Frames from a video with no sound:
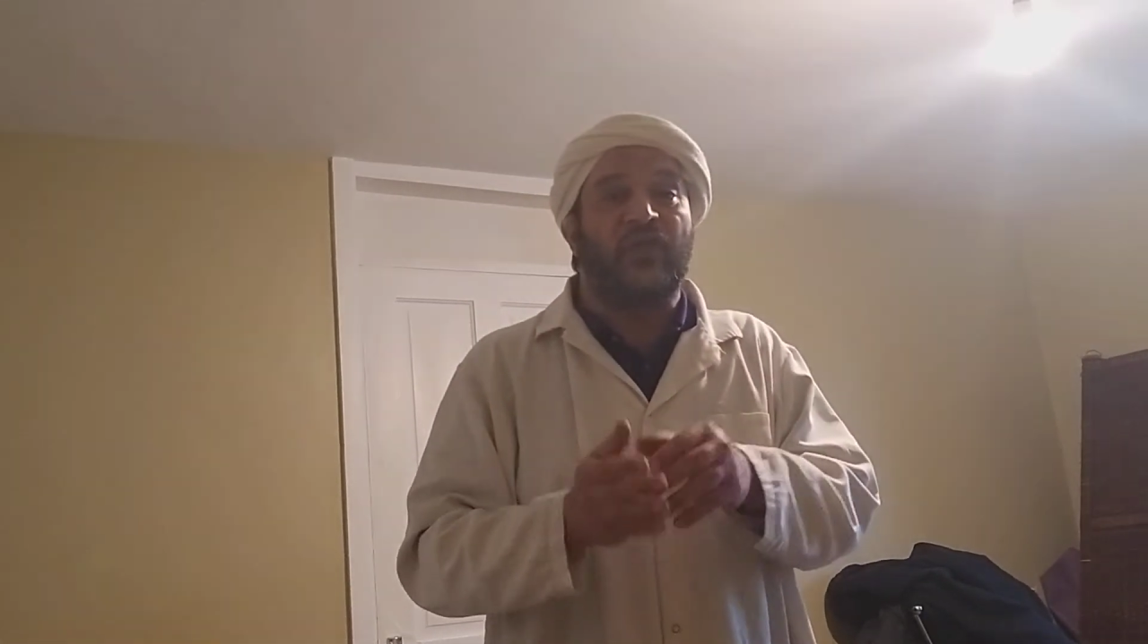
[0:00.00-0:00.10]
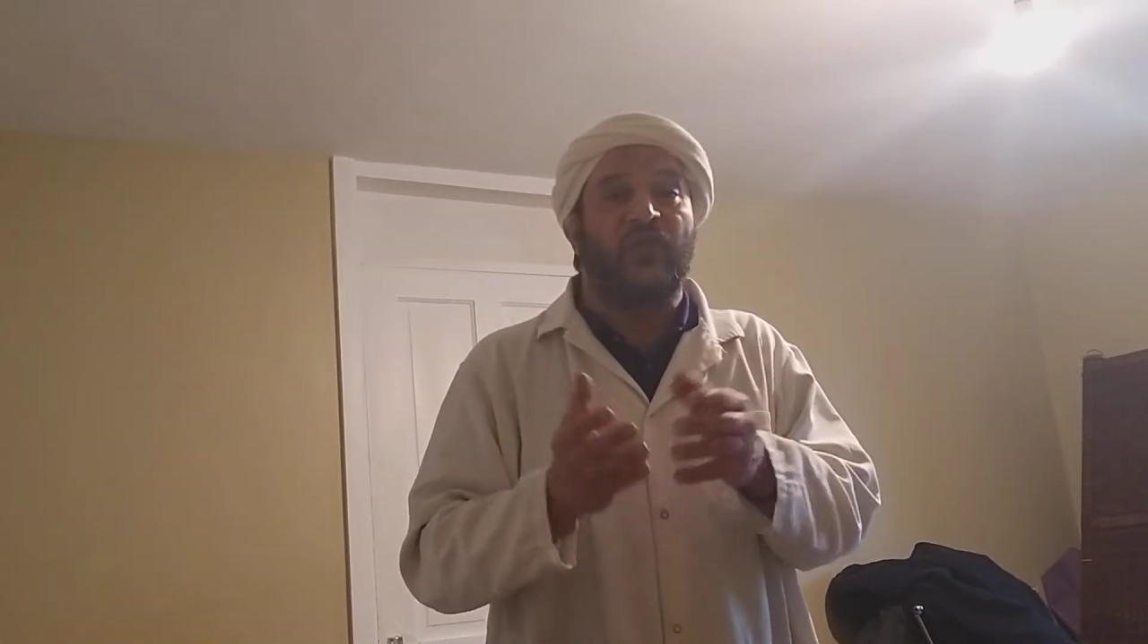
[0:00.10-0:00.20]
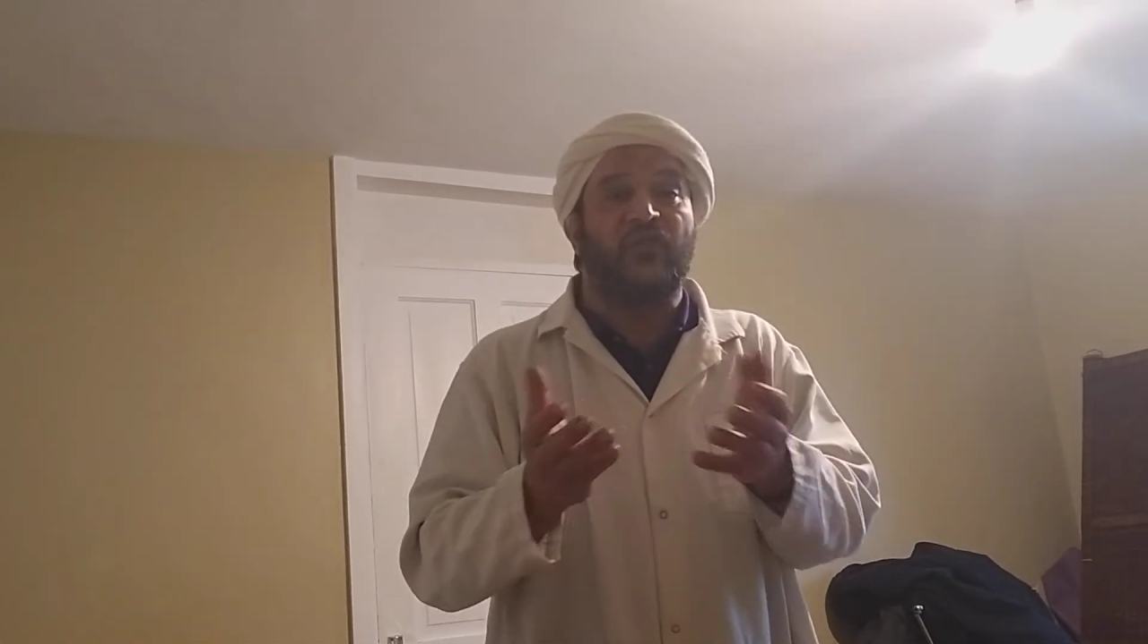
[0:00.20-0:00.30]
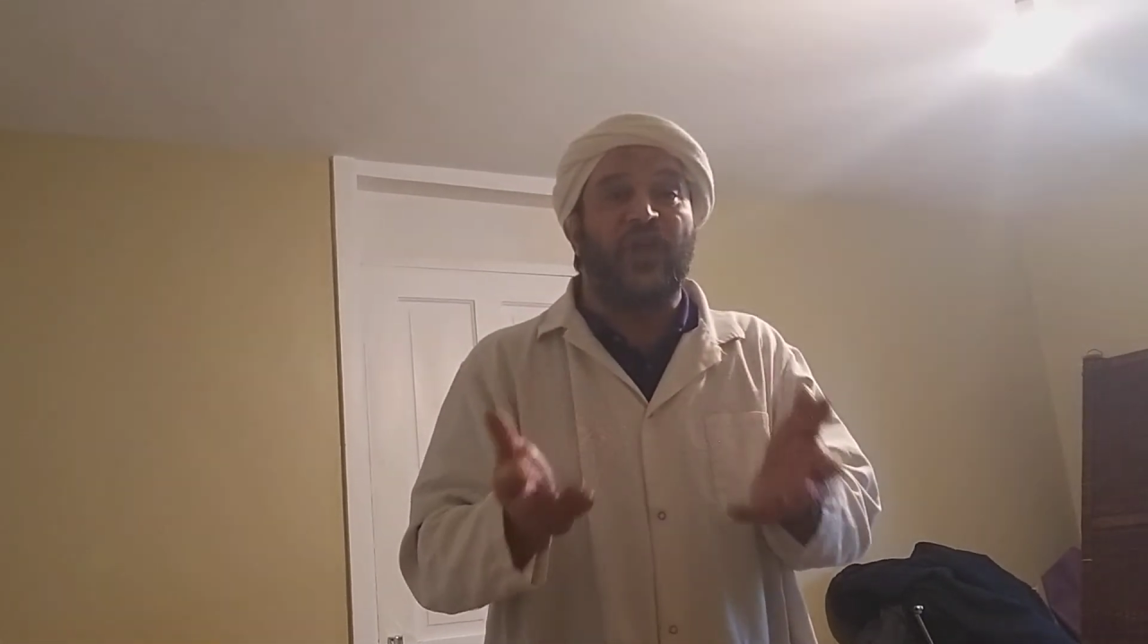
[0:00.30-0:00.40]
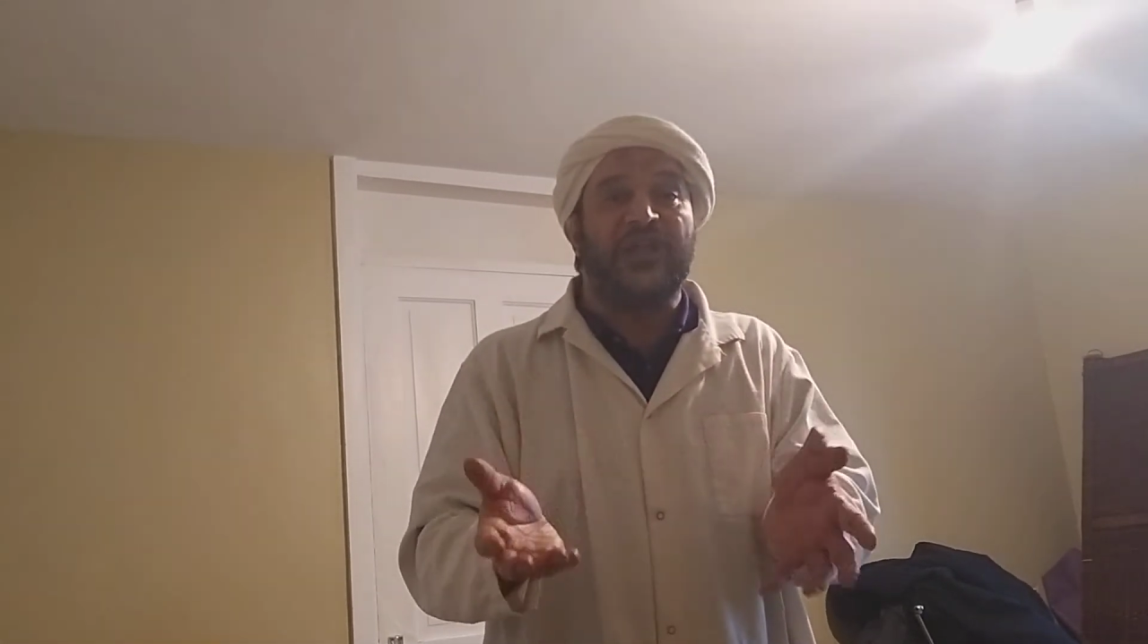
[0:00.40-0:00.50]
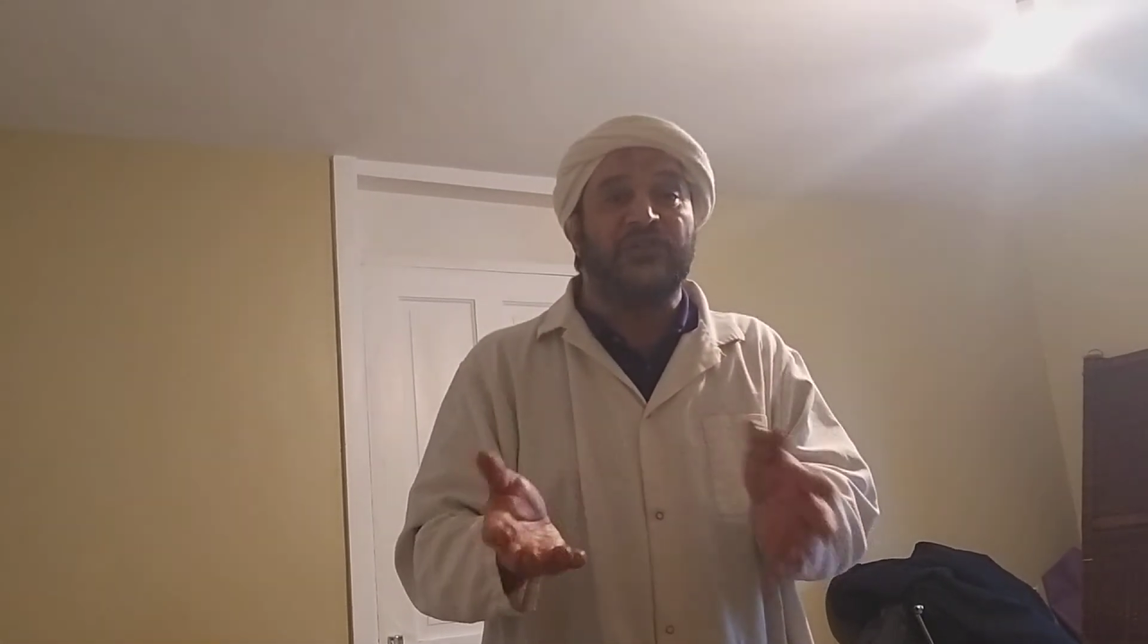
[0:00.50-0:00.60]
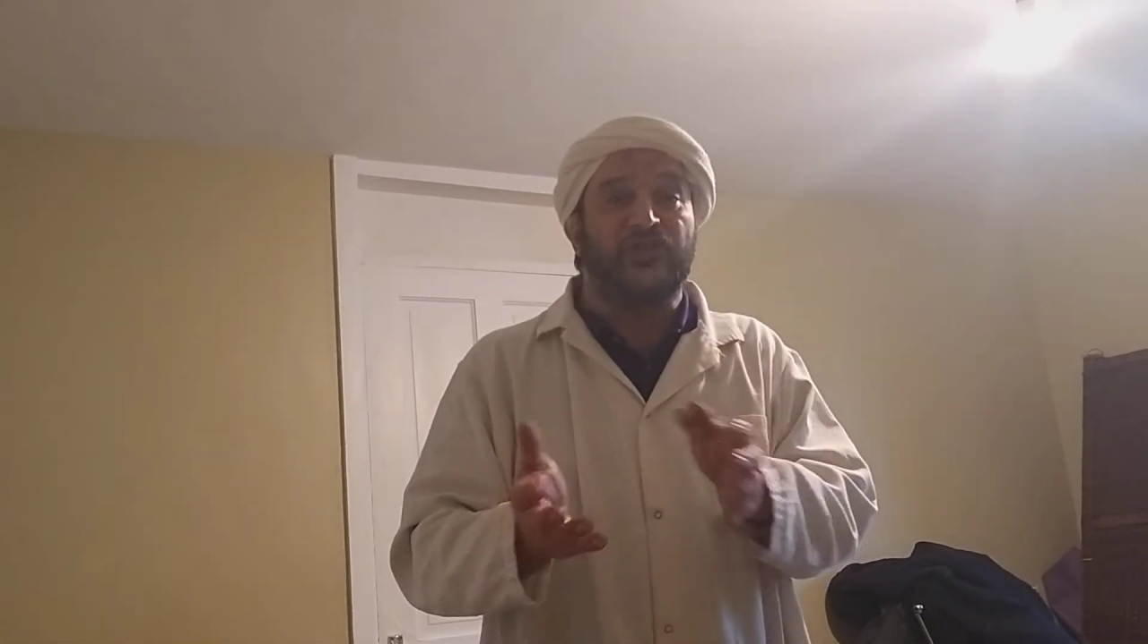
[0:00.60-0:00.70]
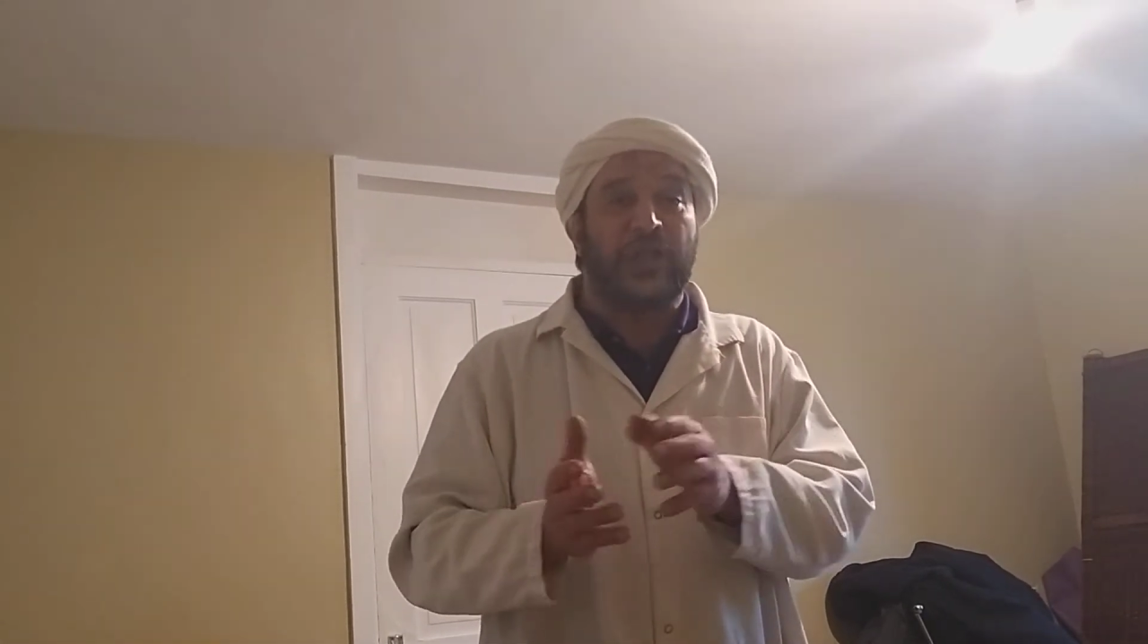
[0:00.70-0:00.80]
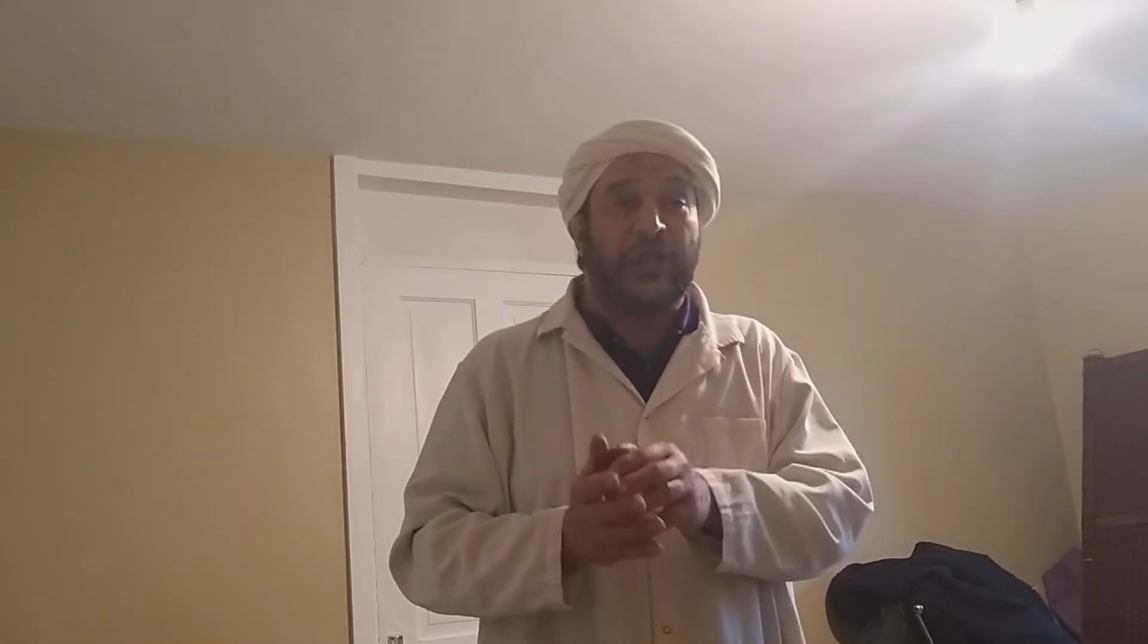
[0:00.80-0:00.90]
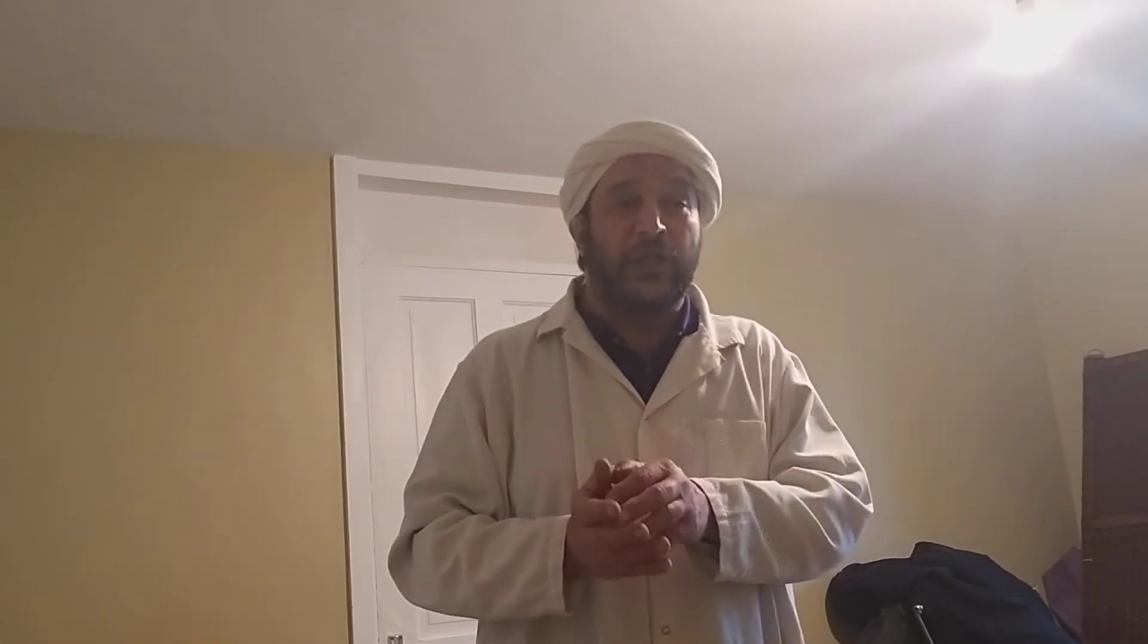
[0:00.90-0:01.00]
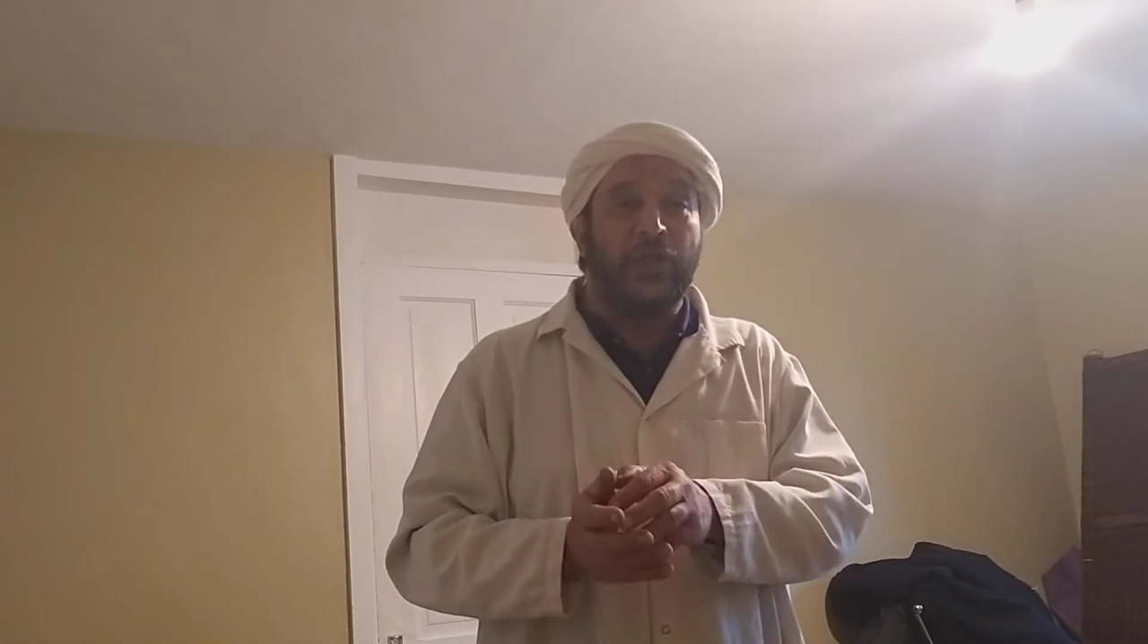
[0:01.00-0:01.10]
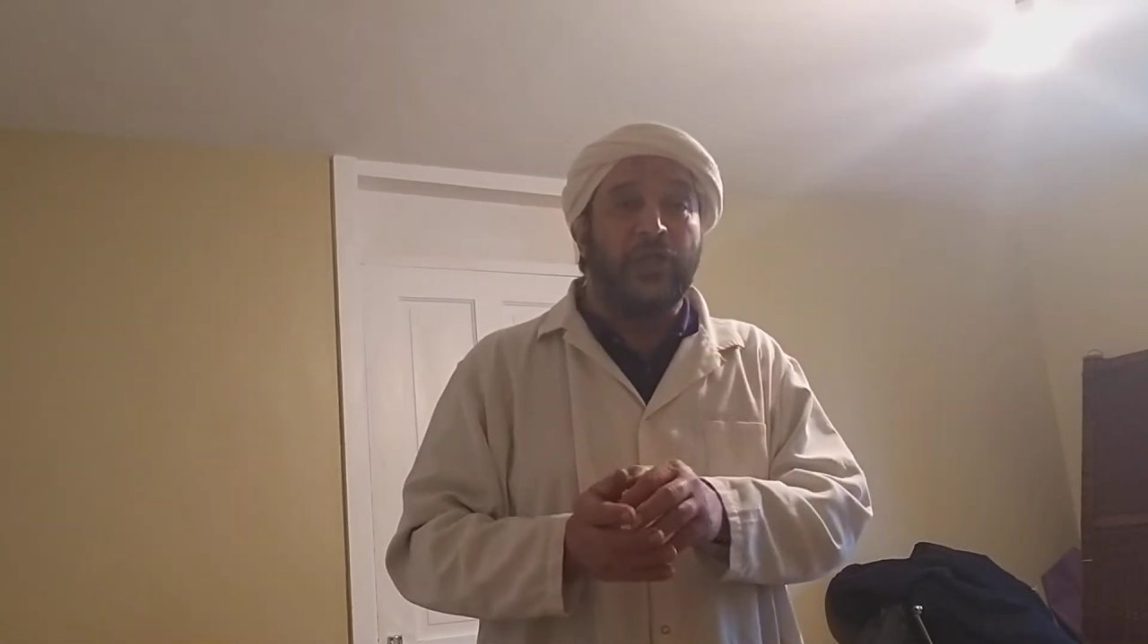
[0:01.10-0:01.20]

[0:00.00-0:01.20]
is fainting.